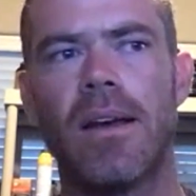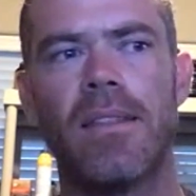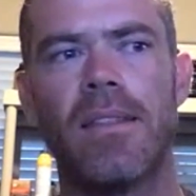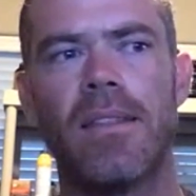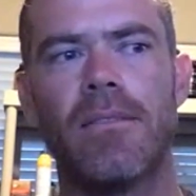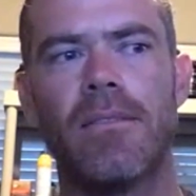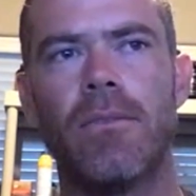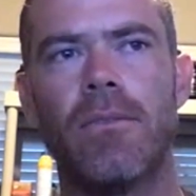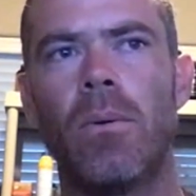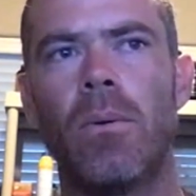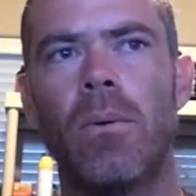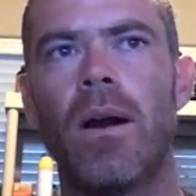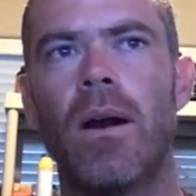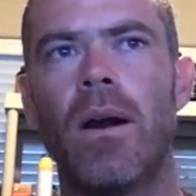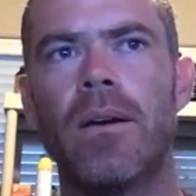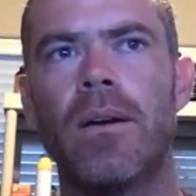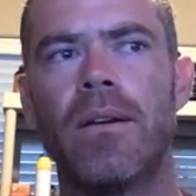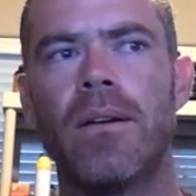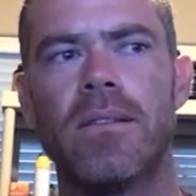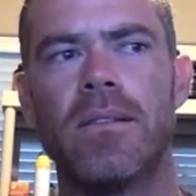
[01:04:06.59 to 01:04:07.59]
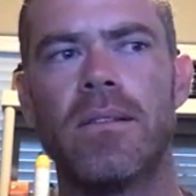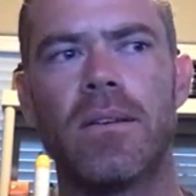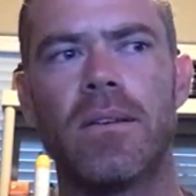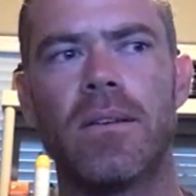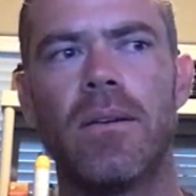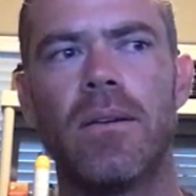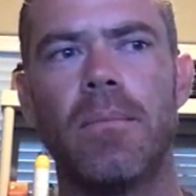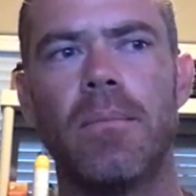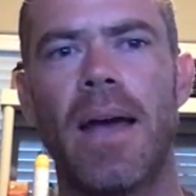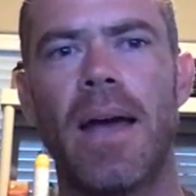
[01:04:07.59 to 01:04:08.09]
I think 400 is a
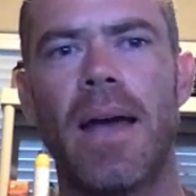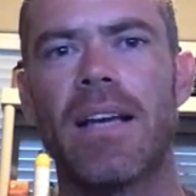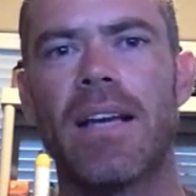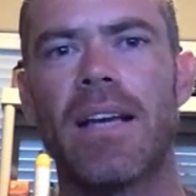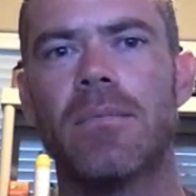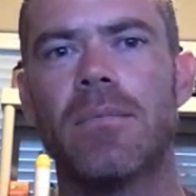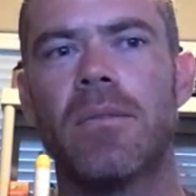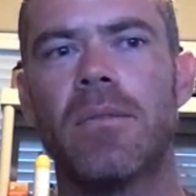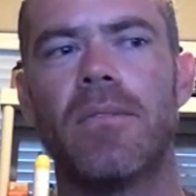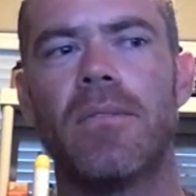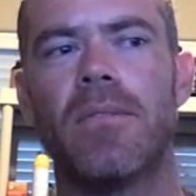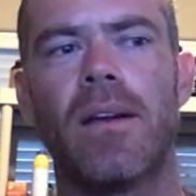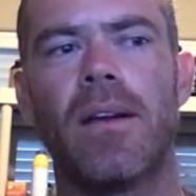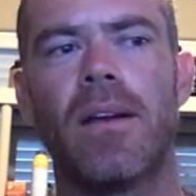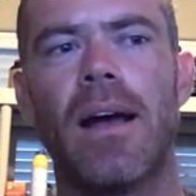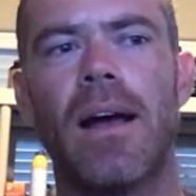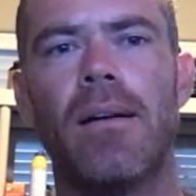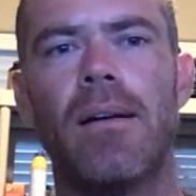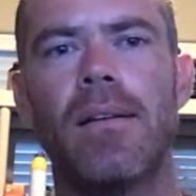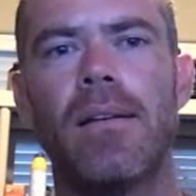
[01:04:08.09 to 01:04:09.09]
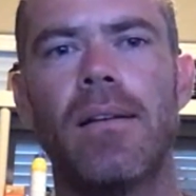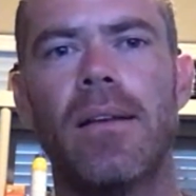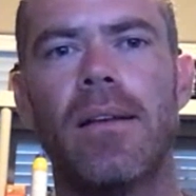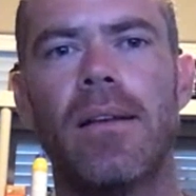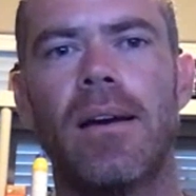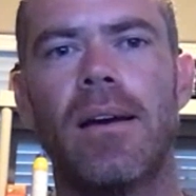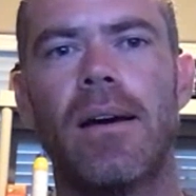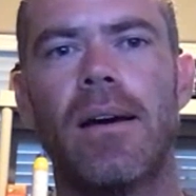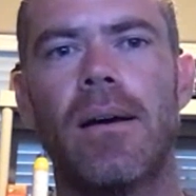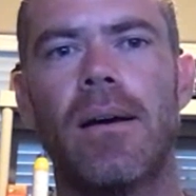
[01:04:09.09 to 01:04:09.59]
good maximum for now.
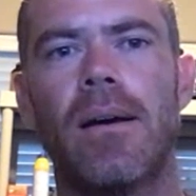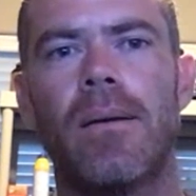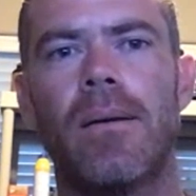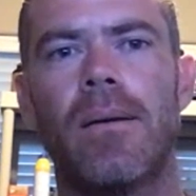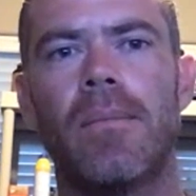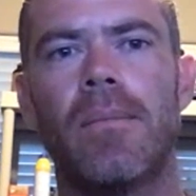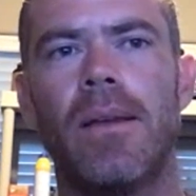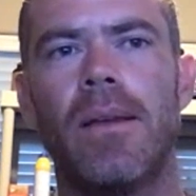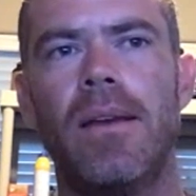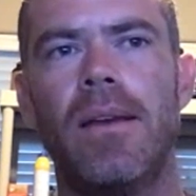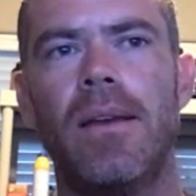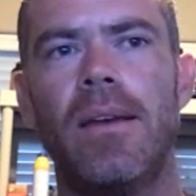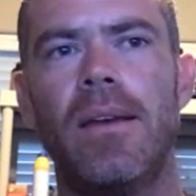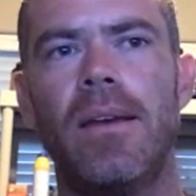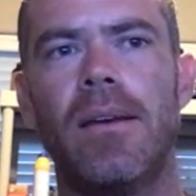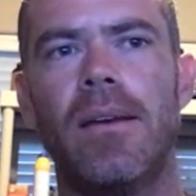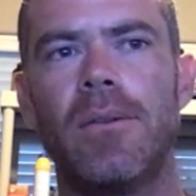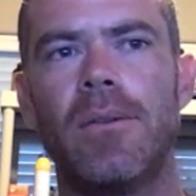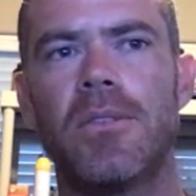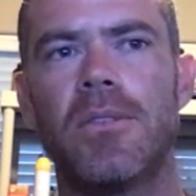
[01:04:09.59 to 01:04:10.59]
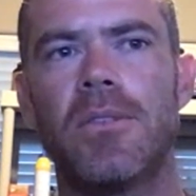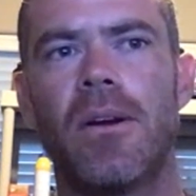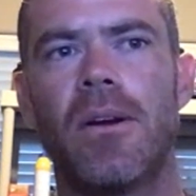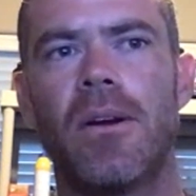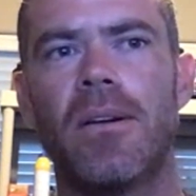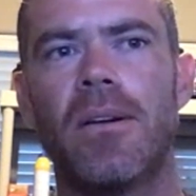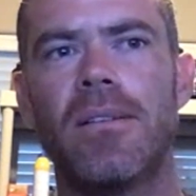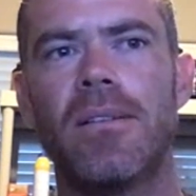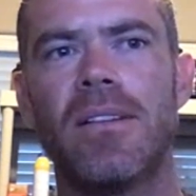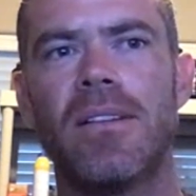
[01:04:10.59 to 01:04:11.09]
It'll
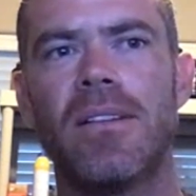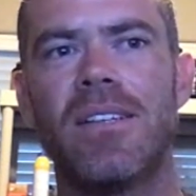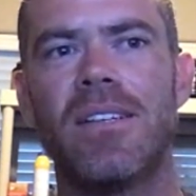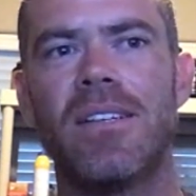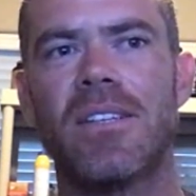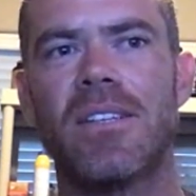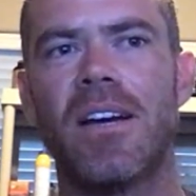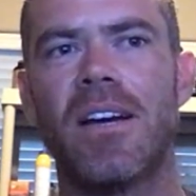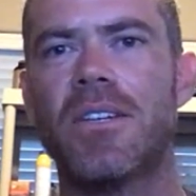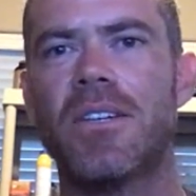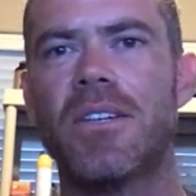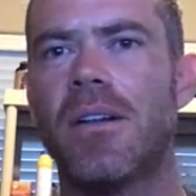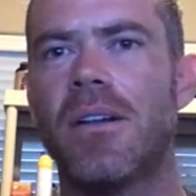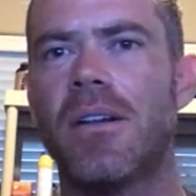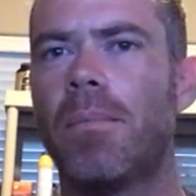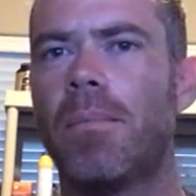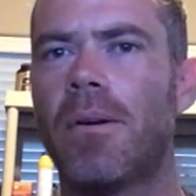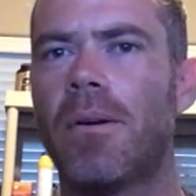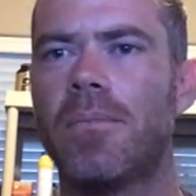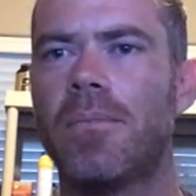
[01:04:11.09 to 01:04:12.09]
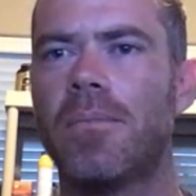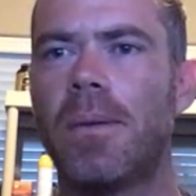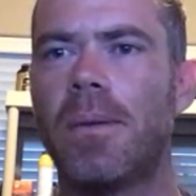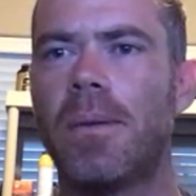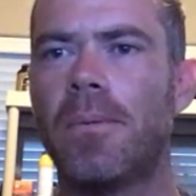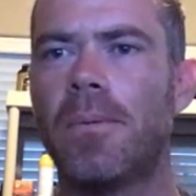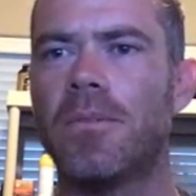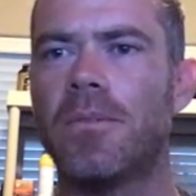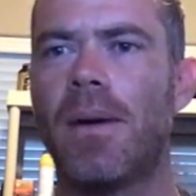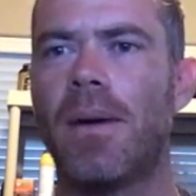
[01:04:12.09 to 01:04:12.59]
start the discussion in
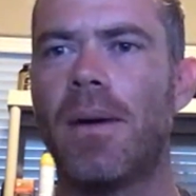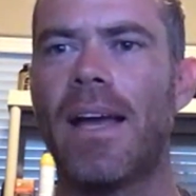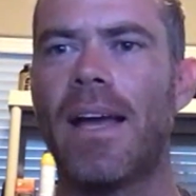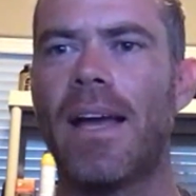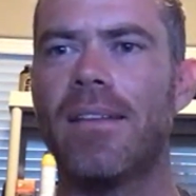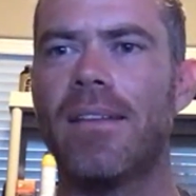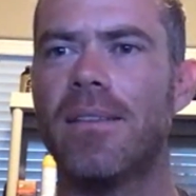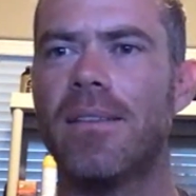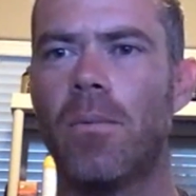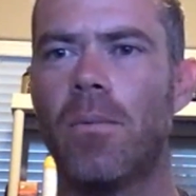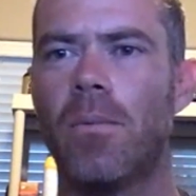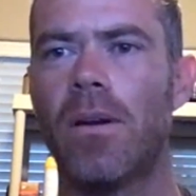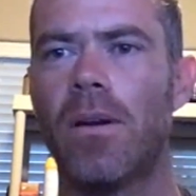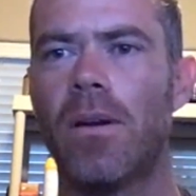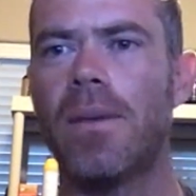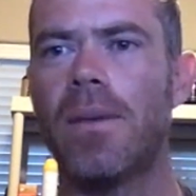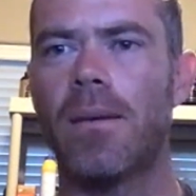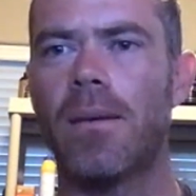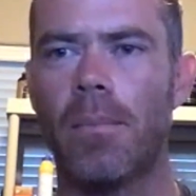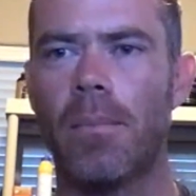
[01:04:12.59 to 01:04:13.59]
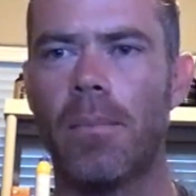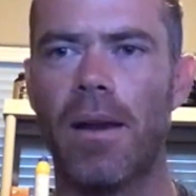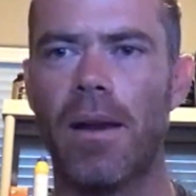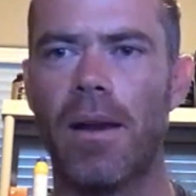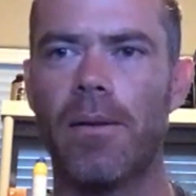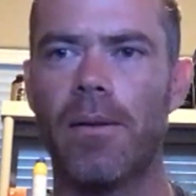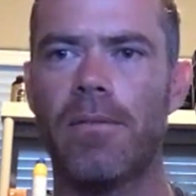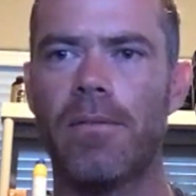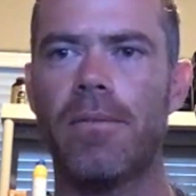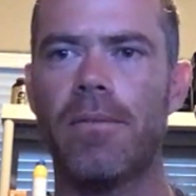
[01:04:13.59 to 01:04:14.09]
people's minds that want to be
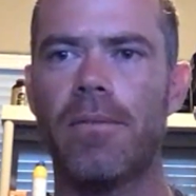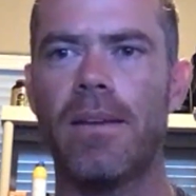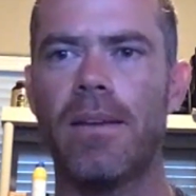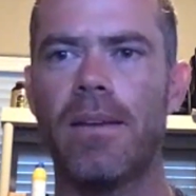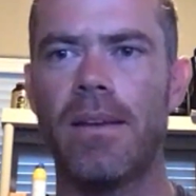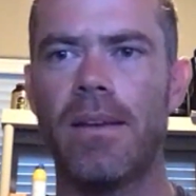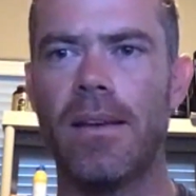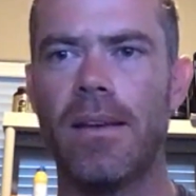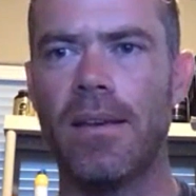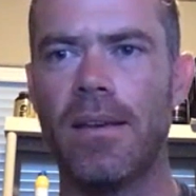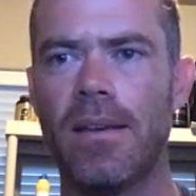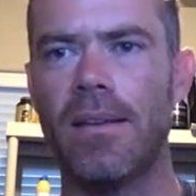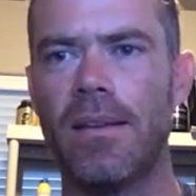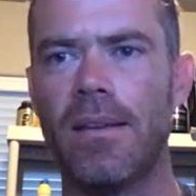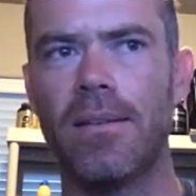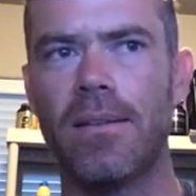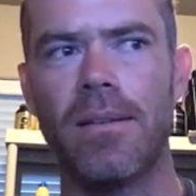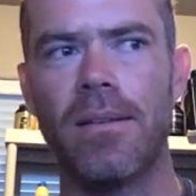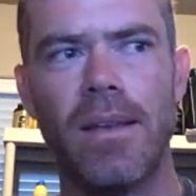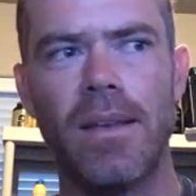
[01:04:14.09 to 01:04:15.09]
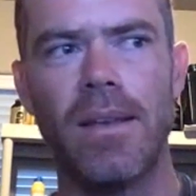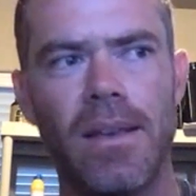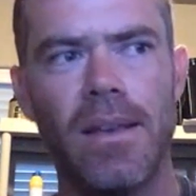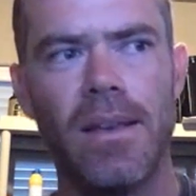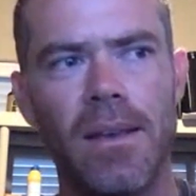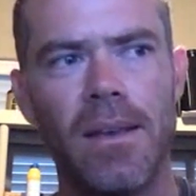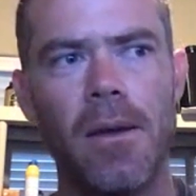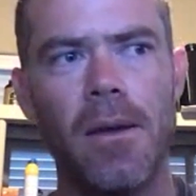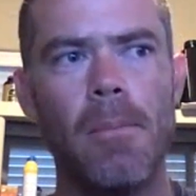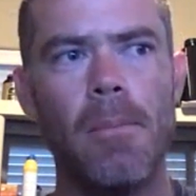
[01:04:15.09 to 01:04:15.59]
competitive and
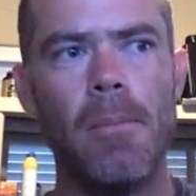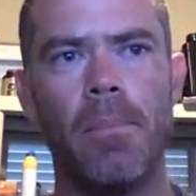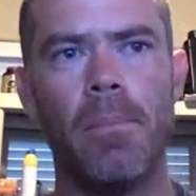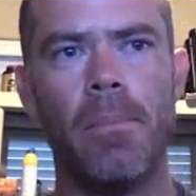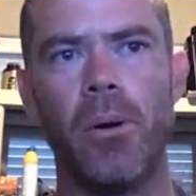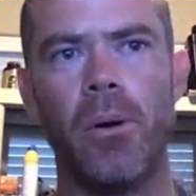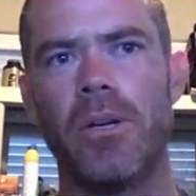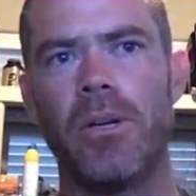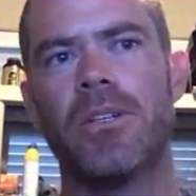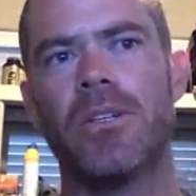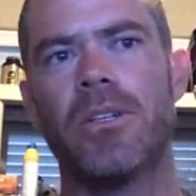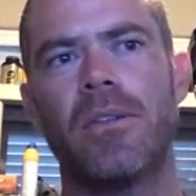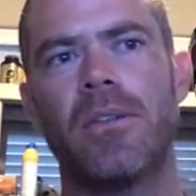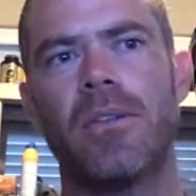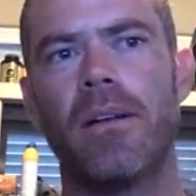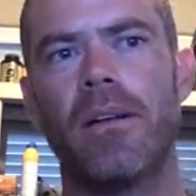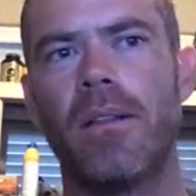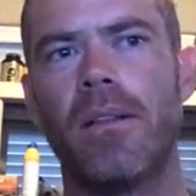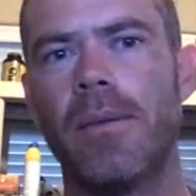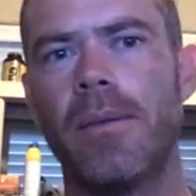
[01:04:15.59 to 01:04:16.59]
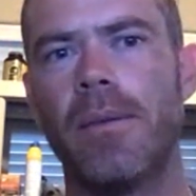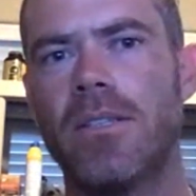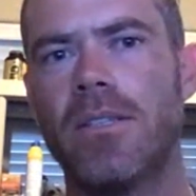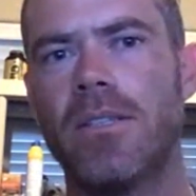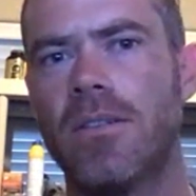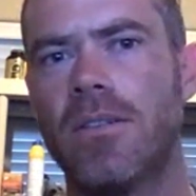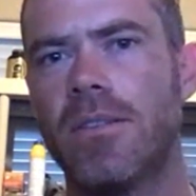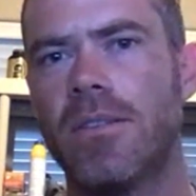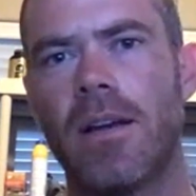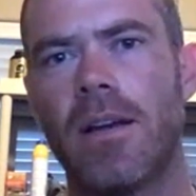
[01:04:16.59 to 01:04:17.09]
push their
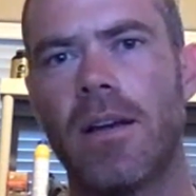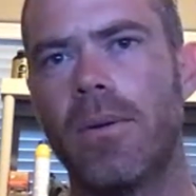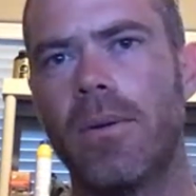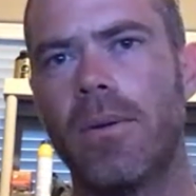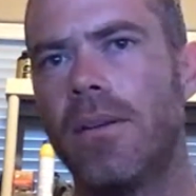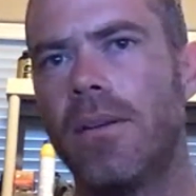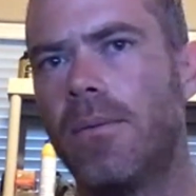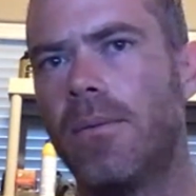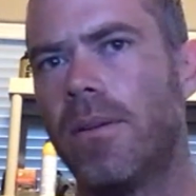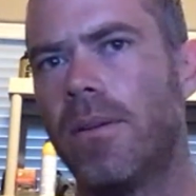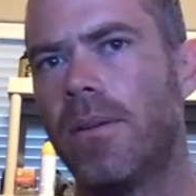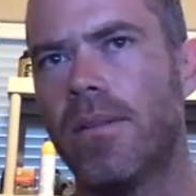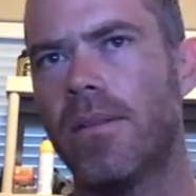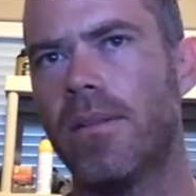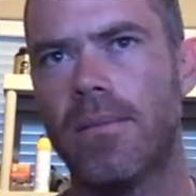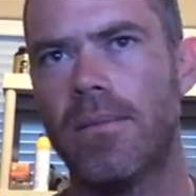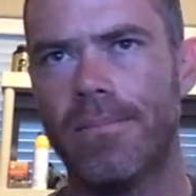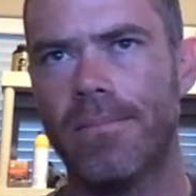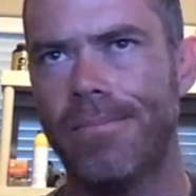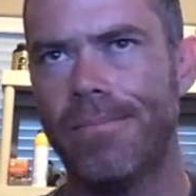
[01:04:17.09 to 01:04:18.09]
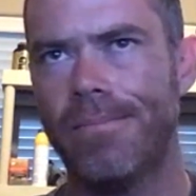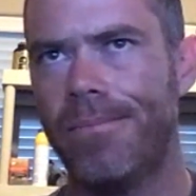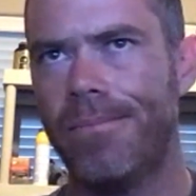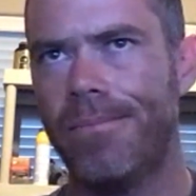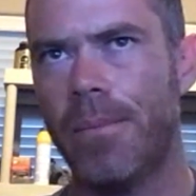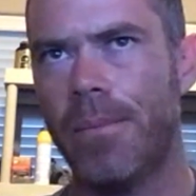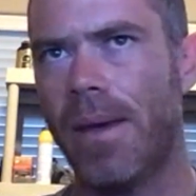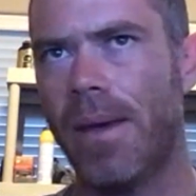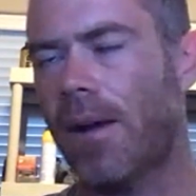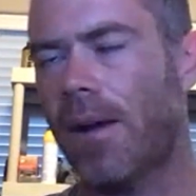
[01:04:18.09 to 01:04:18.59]
limits, just like we did with
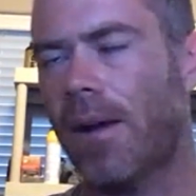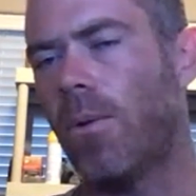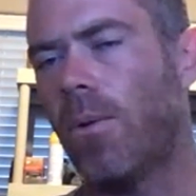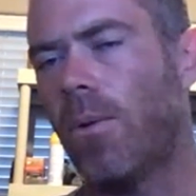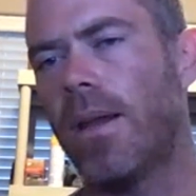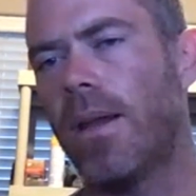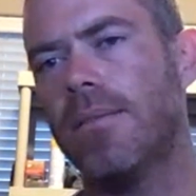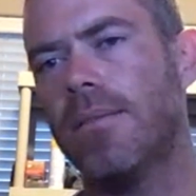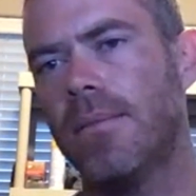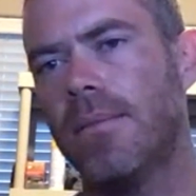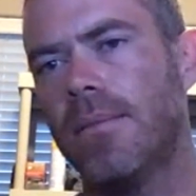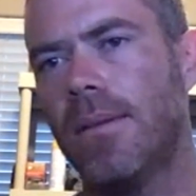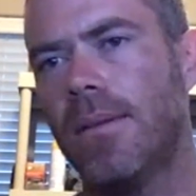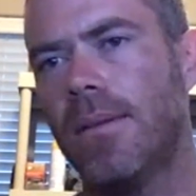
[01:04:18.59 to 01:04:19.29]
the bag weight.